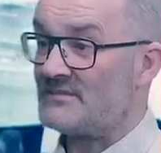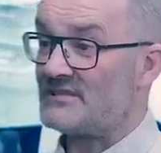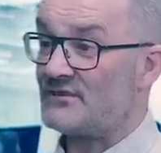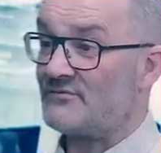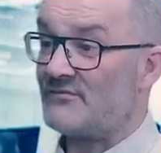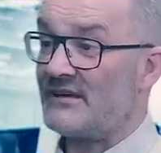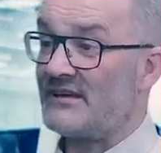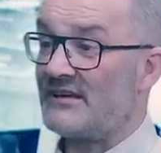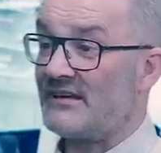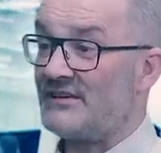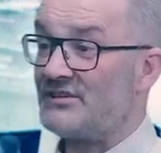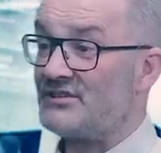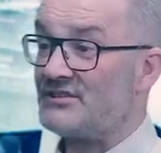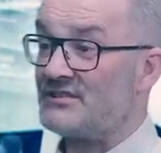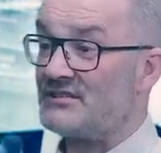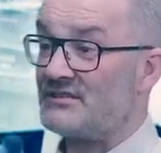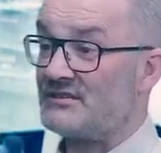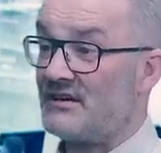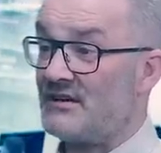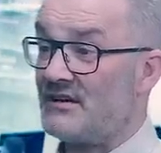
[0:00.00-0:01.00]
So
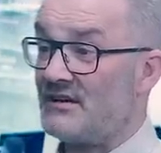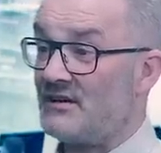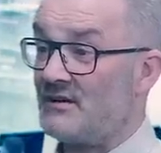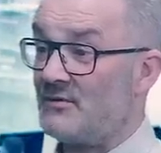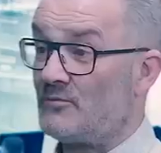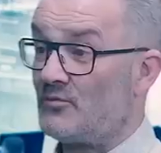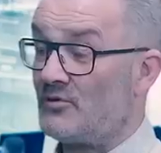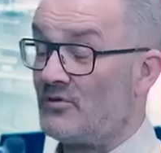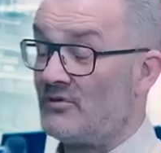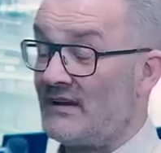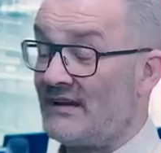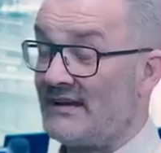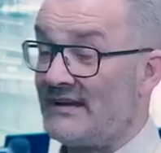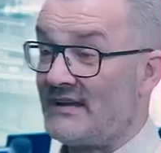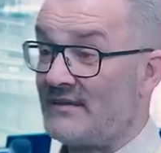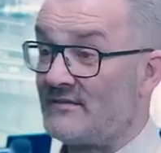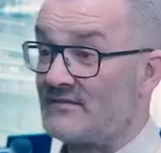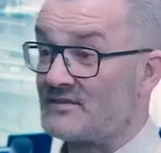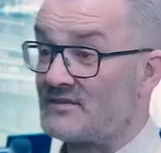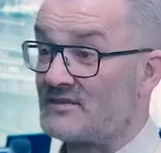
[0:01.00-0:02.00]
regulations were
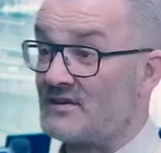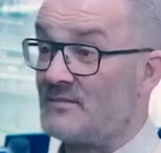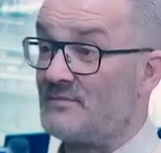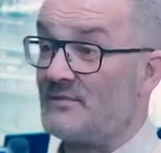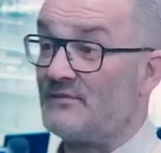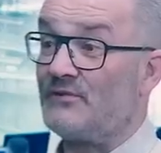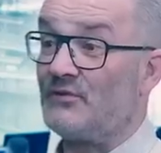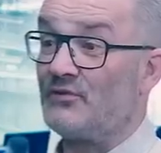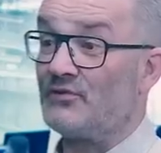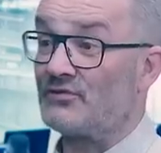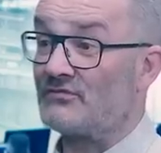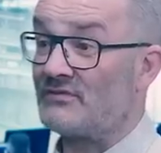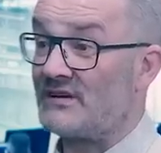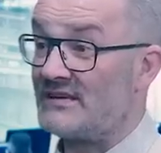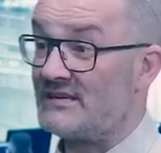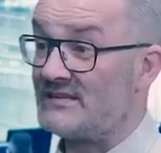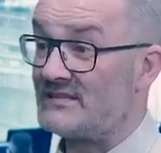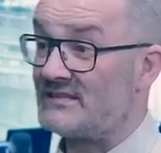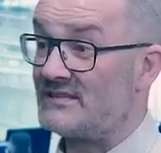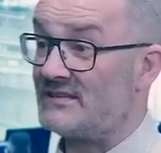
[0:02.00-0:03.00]
announced before the
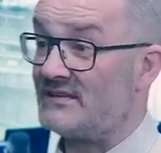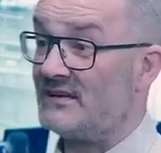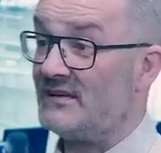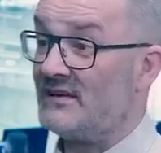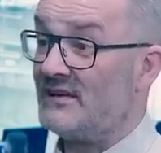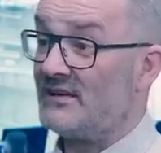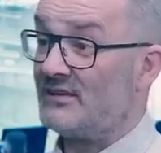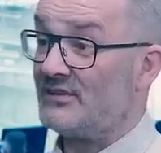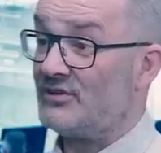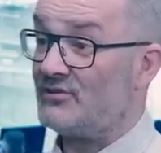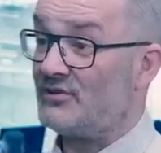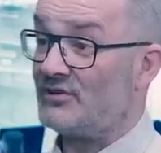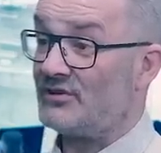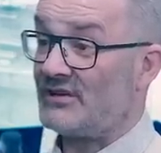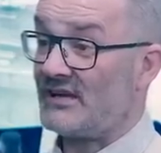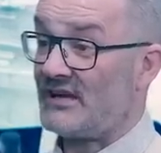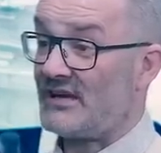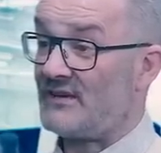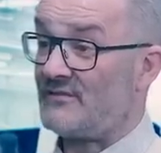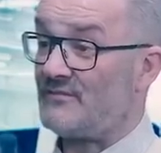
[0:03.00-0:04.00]
race that you could
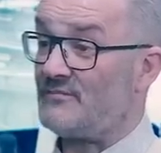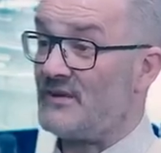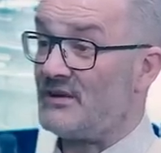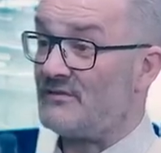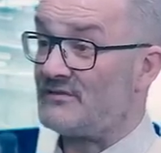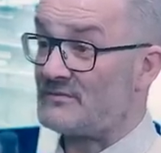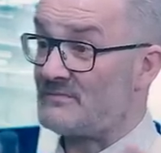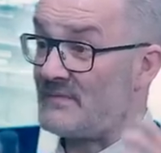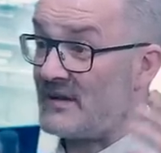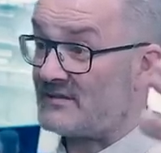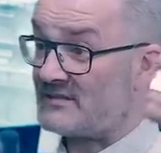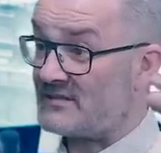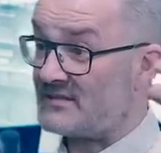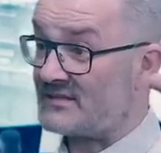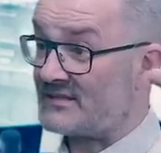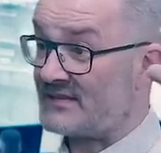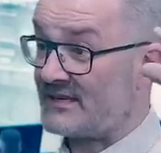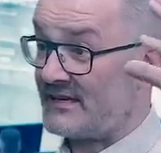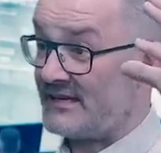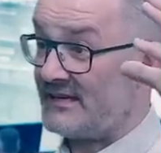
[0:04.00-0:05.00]
have mirrors mounted
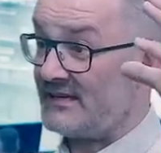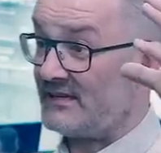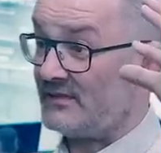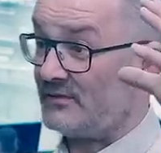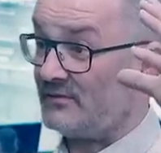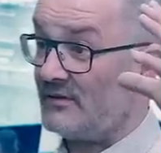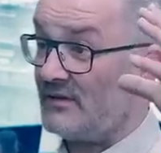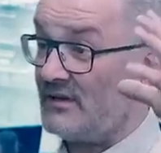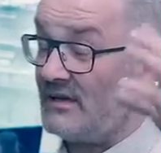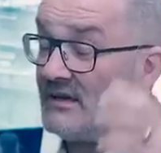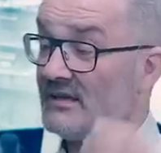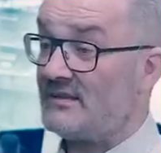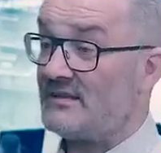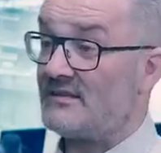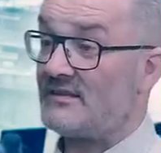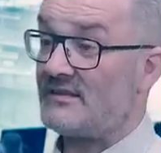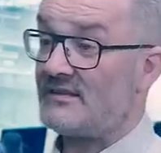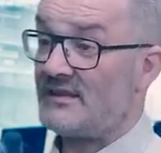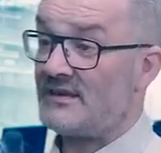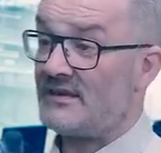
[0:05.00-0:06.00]
to the halo. Now,
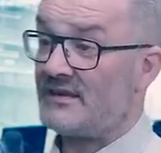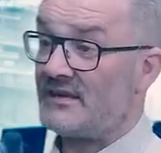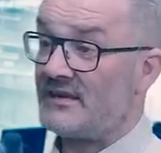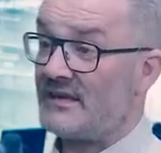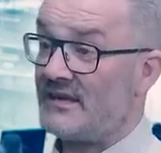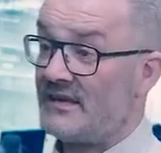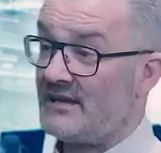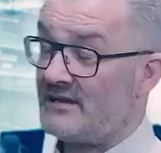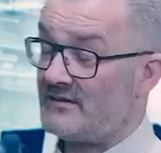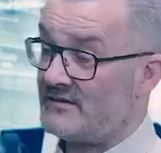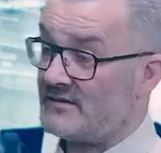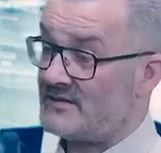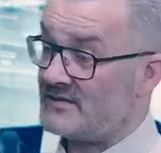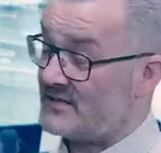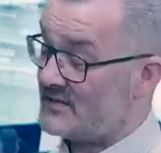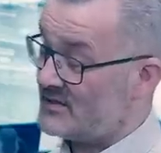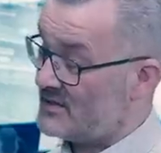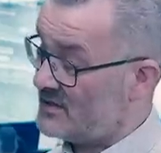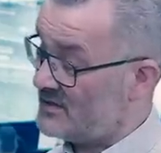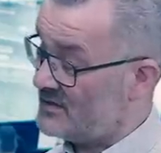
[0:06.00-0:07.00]
the thinking here is
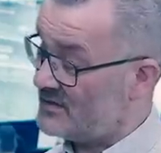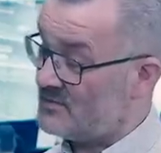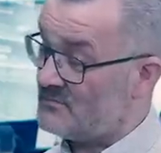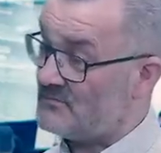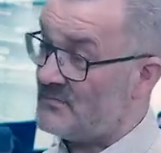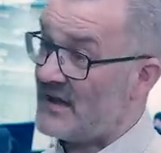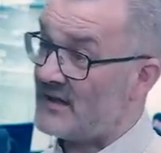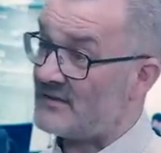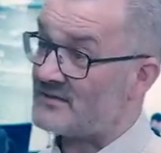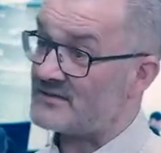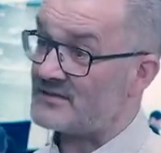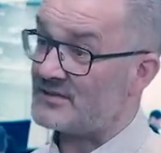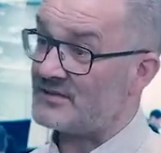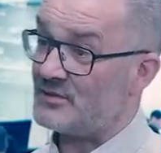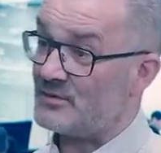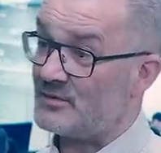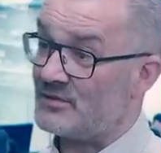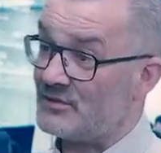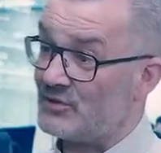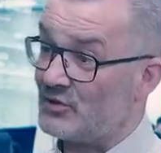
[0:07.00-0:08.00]
that the mounts that
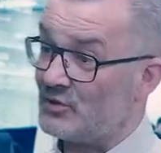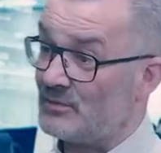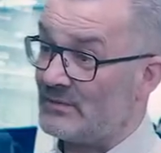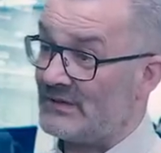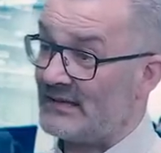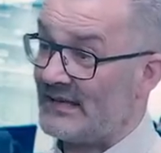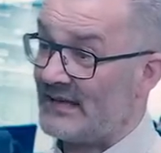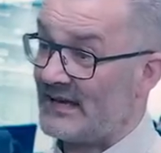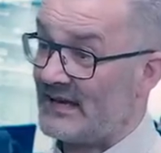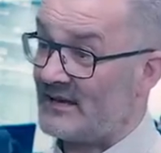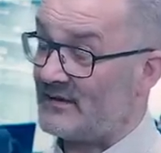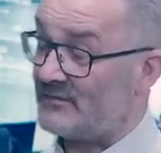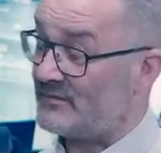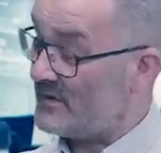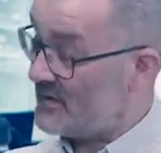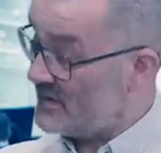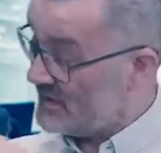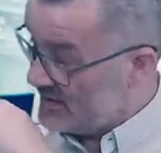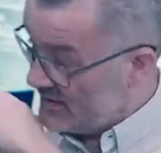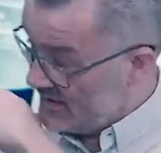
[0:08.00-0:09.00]
you would normally have